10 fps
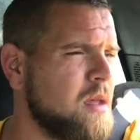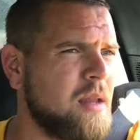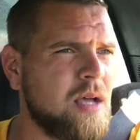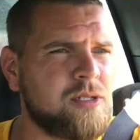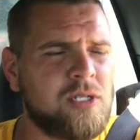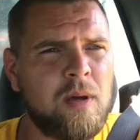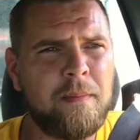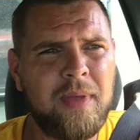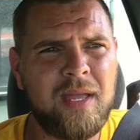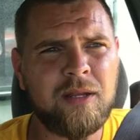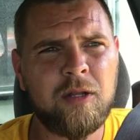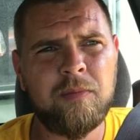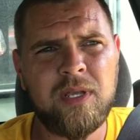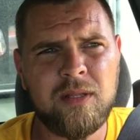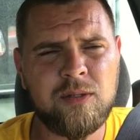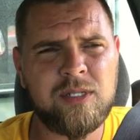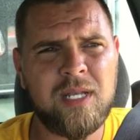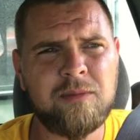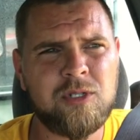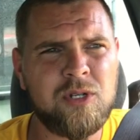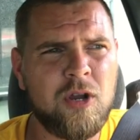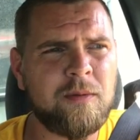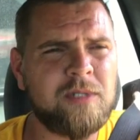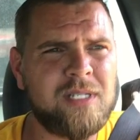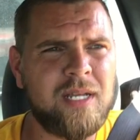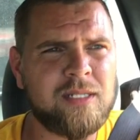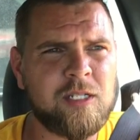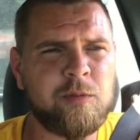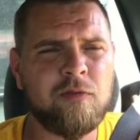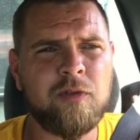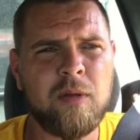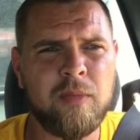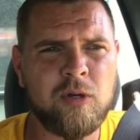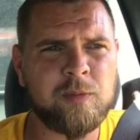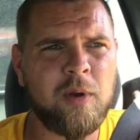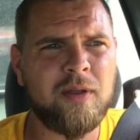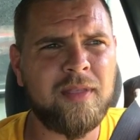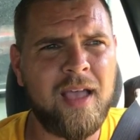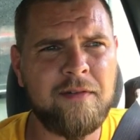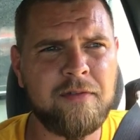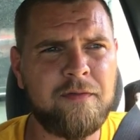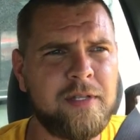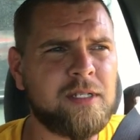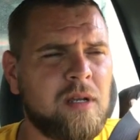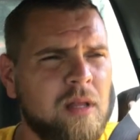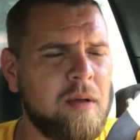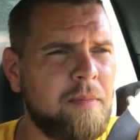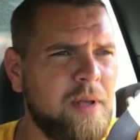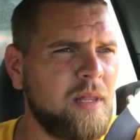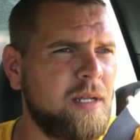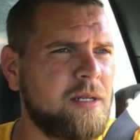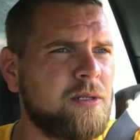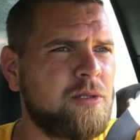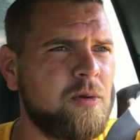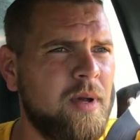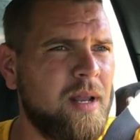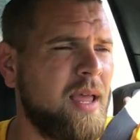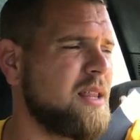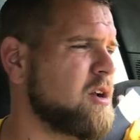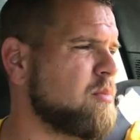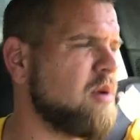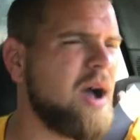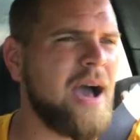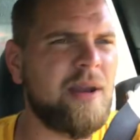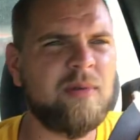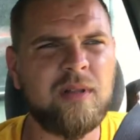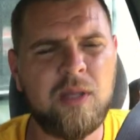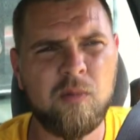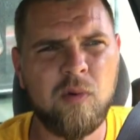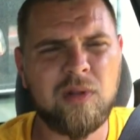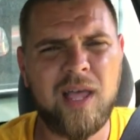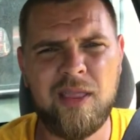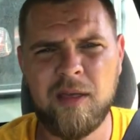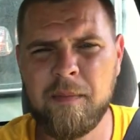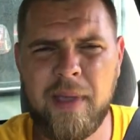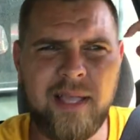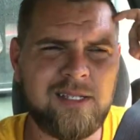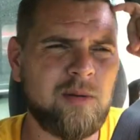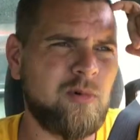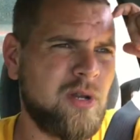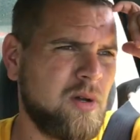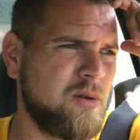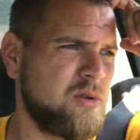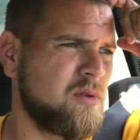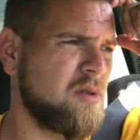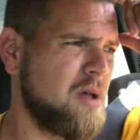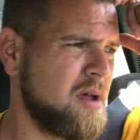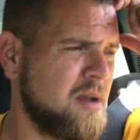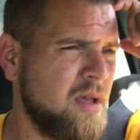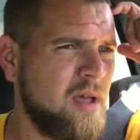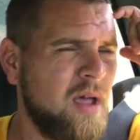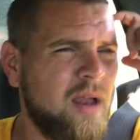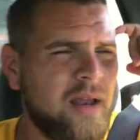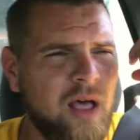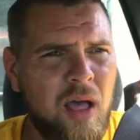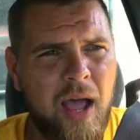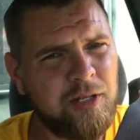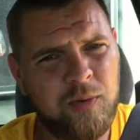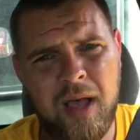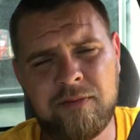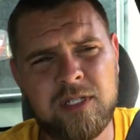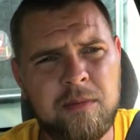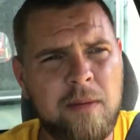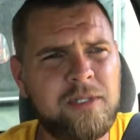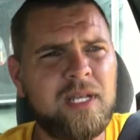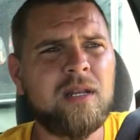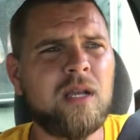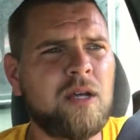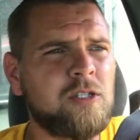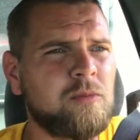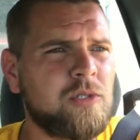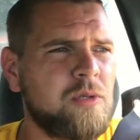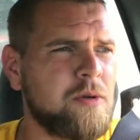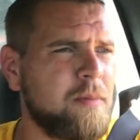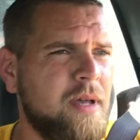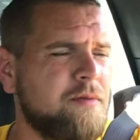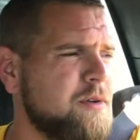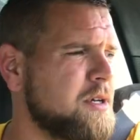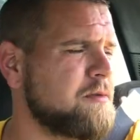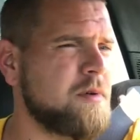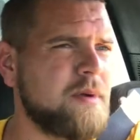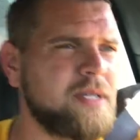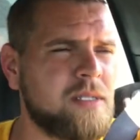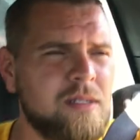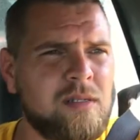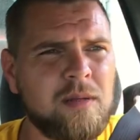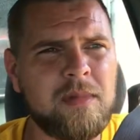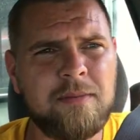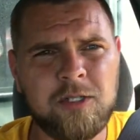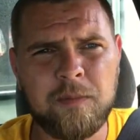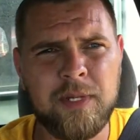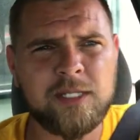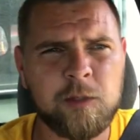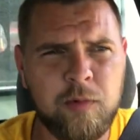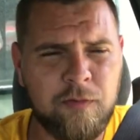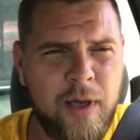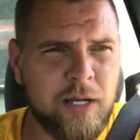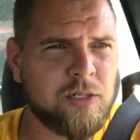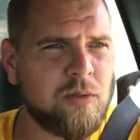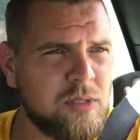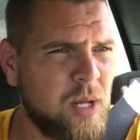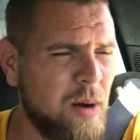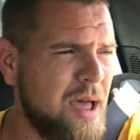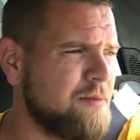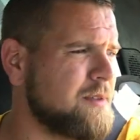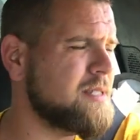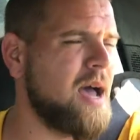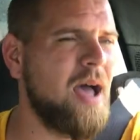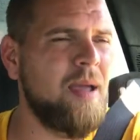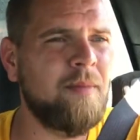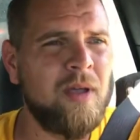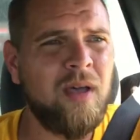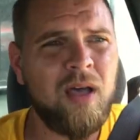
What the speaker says: Now, some men could be in those same circumstances, but for the most part, they have the physical ability to do it, and their pride really won't let them pay someone to go do their lawn. Now, I do have some upstanding customers who are men for different reasons. Sometimes they're business professionals, they don't have the time.